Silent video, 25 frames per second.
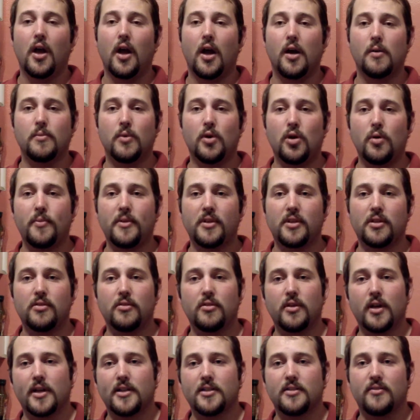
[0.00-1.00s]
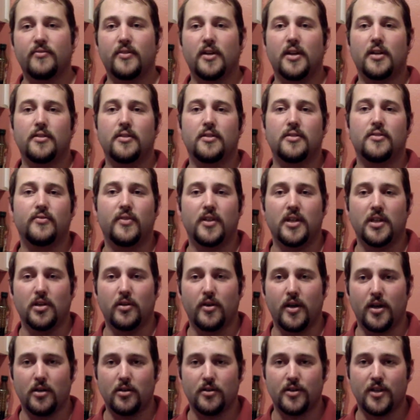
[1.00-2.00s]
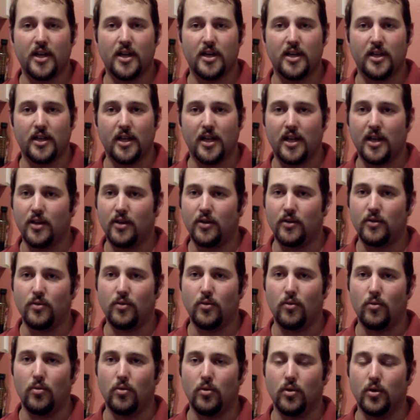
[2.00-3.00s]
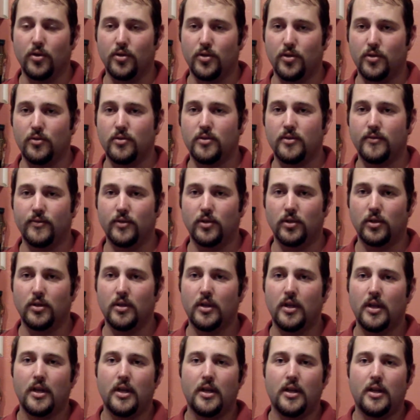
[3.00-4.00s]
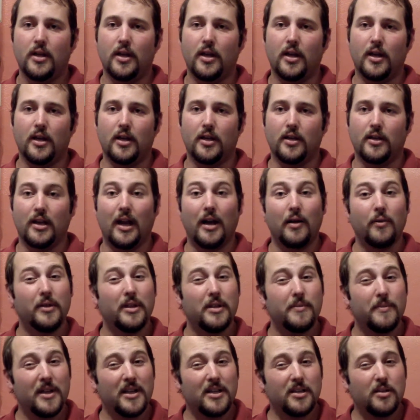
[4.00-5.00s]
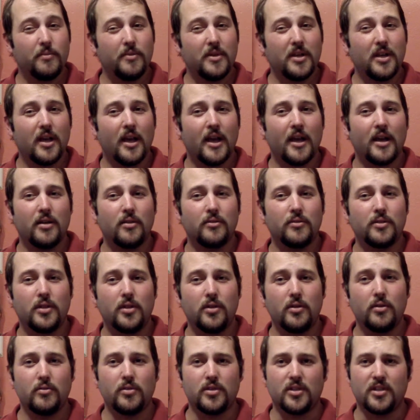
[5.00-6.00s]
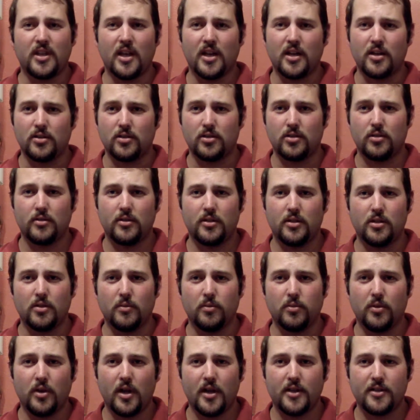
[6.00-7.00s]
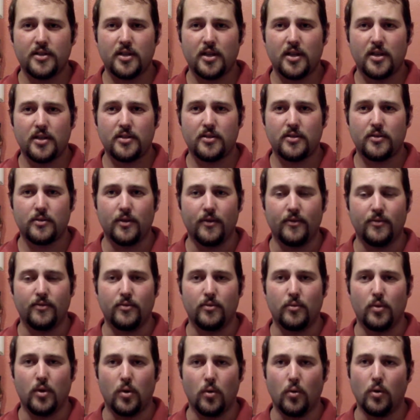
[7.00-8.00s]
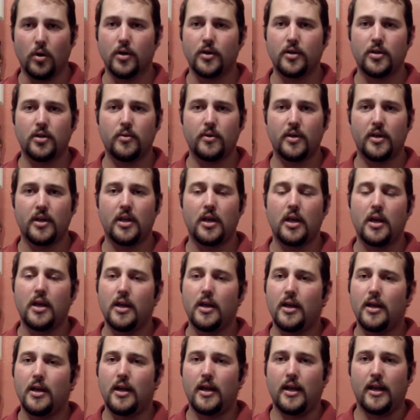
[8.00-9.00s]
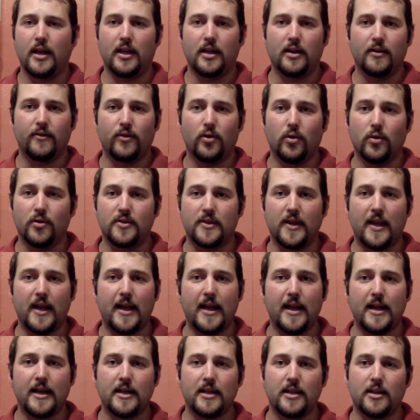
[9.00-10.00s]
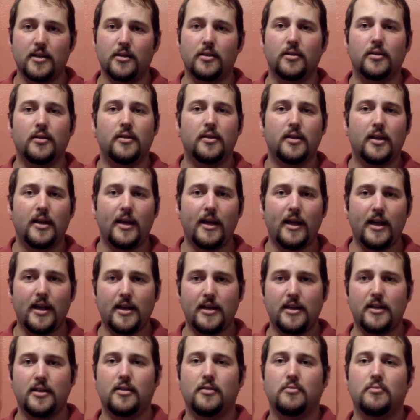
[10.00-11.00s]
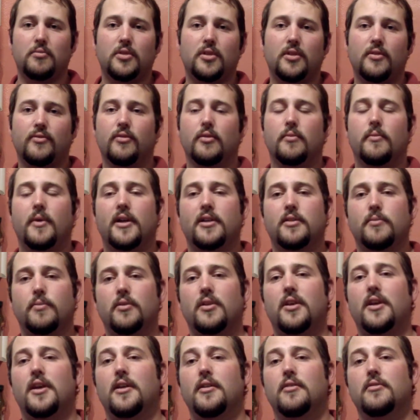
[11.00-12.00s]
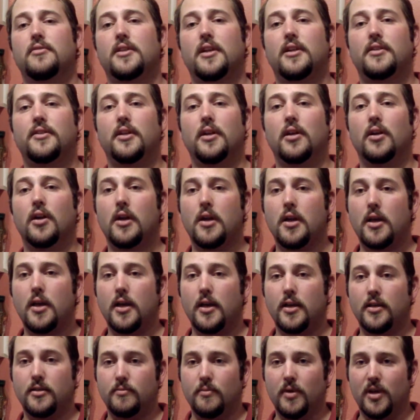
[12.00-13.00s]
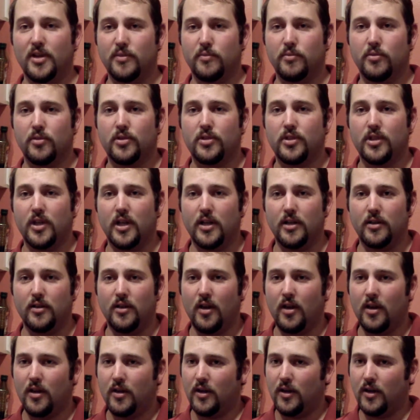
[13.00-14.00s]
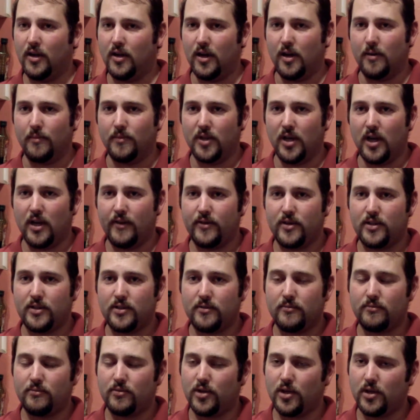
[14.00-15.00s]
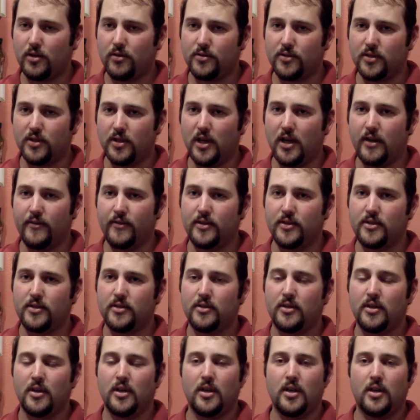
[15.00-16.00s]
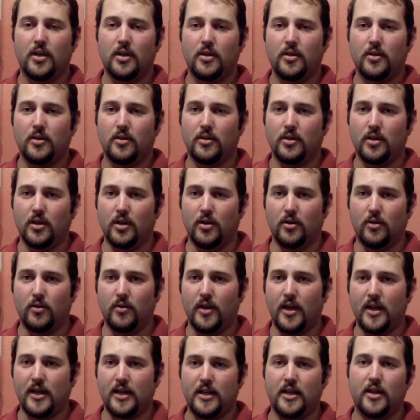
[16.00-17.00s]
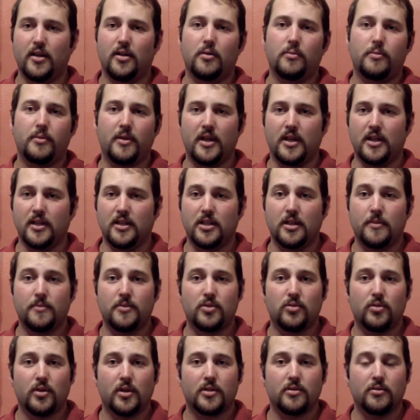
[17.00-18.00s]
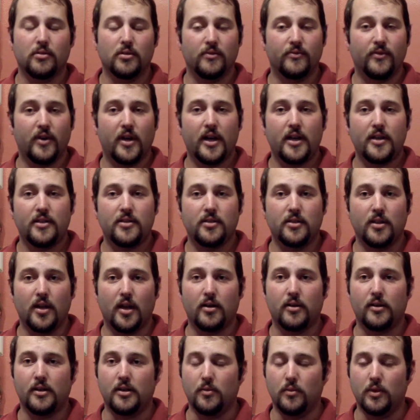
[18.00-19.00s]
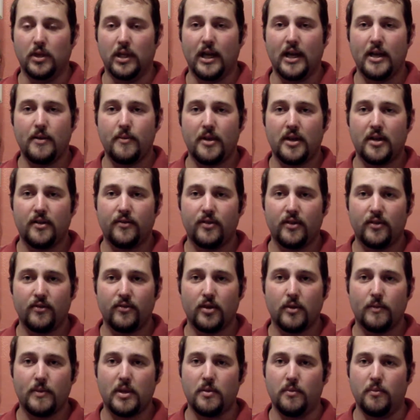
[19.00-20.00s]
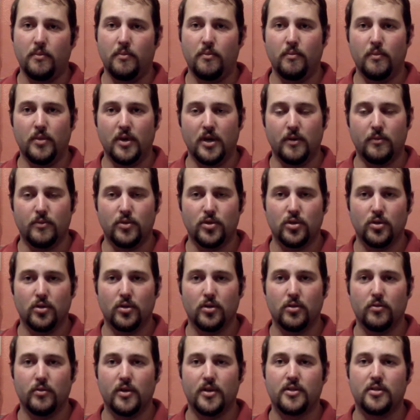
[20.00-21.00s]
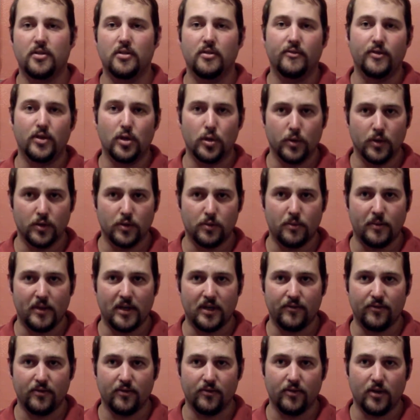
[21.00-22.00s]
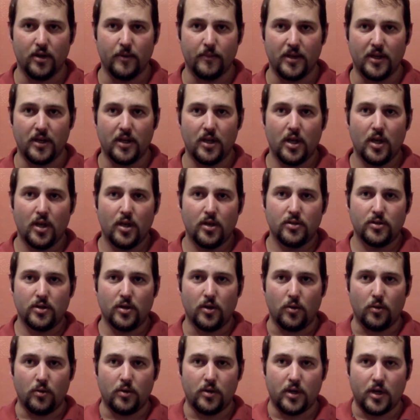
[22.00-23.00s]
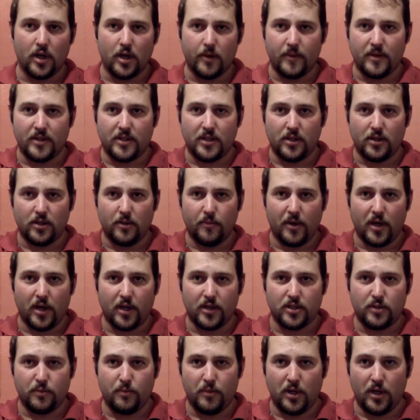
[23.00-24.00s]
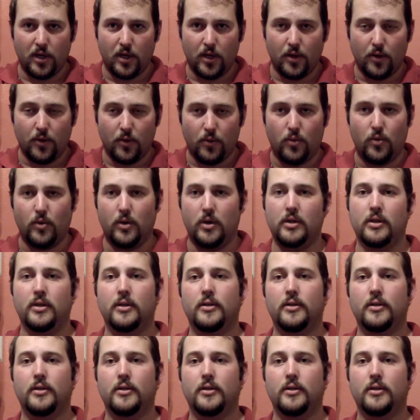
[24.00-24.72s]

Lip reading: I'm hoping you guys have found this video entertaining and or useful. Not really meant to be a how-to, just kind of showing you the process of what we're doing. And of course, any input from expert canners out there is much appreciated. I'm novice, Cheryl's a novice. Any help, any tips, tricks, or advice, not only will I benefit from it, but I'm sure the rest of the viewers will benefit from it. So, comment in the box below.